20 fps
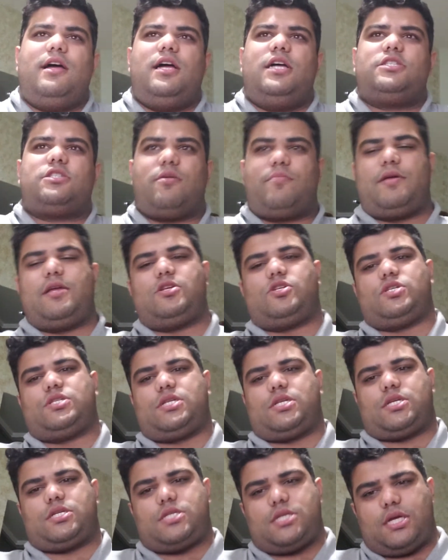it's gonna be
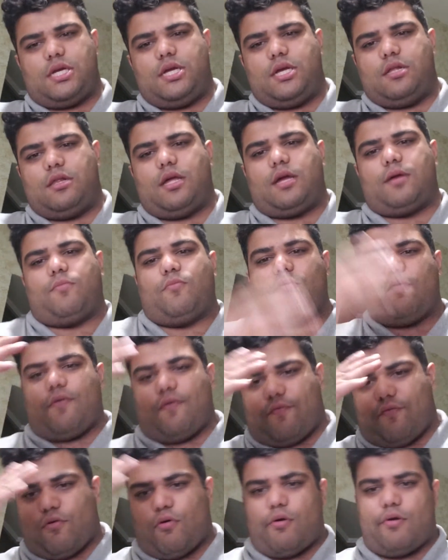interesting to see like
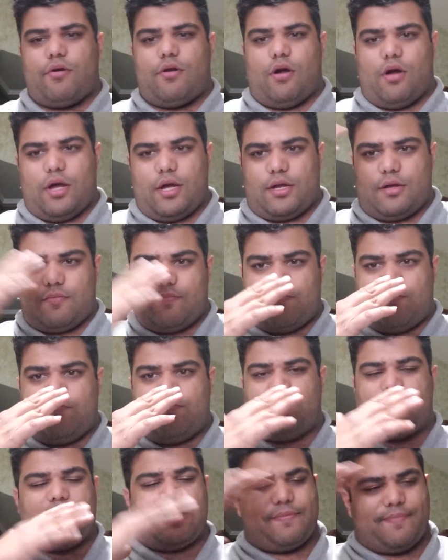moving forward, like
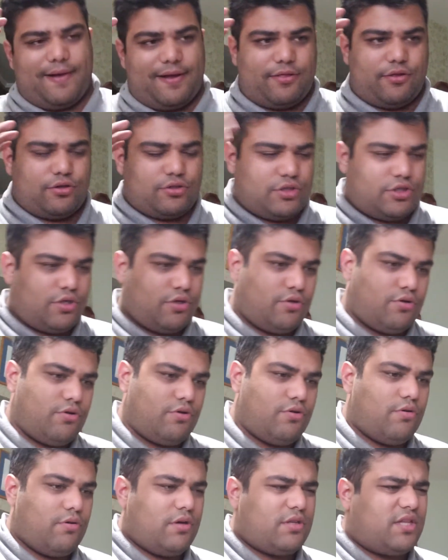Black Panther two.